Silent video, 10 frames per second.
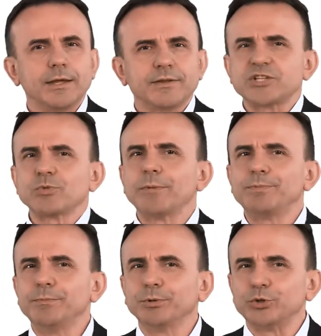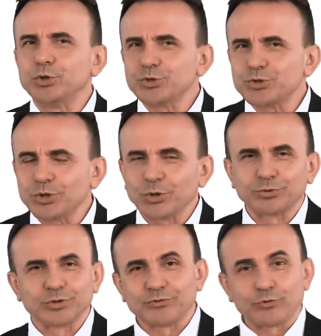That's why people used to go
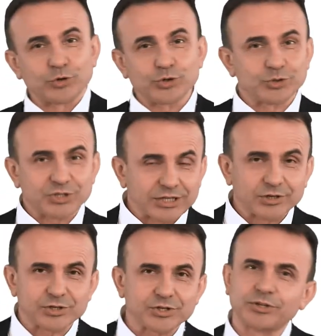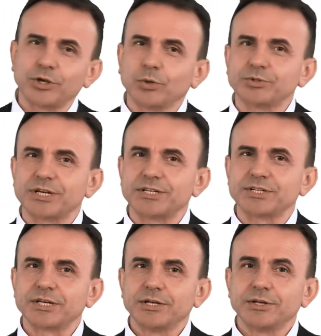to the fortune tellers in the old
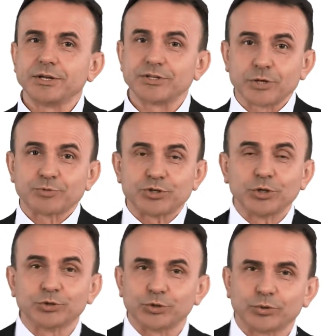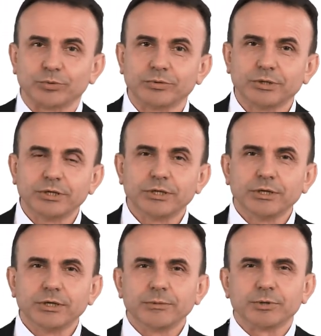days, and some still do.
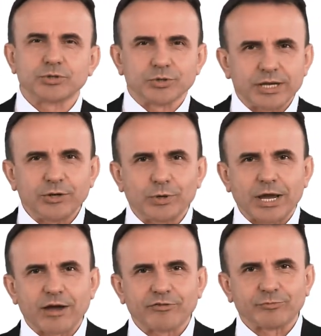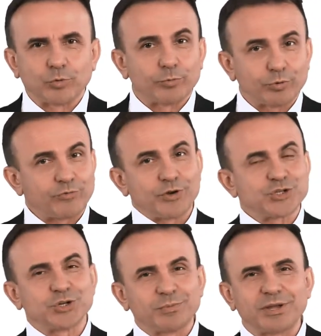But today we have more
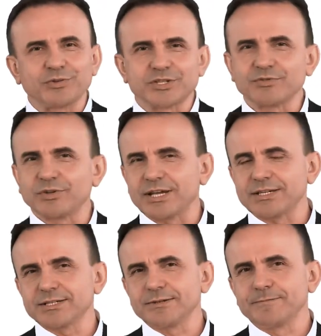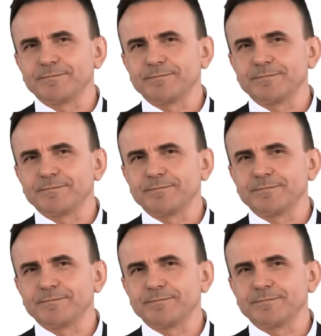professional methods for that.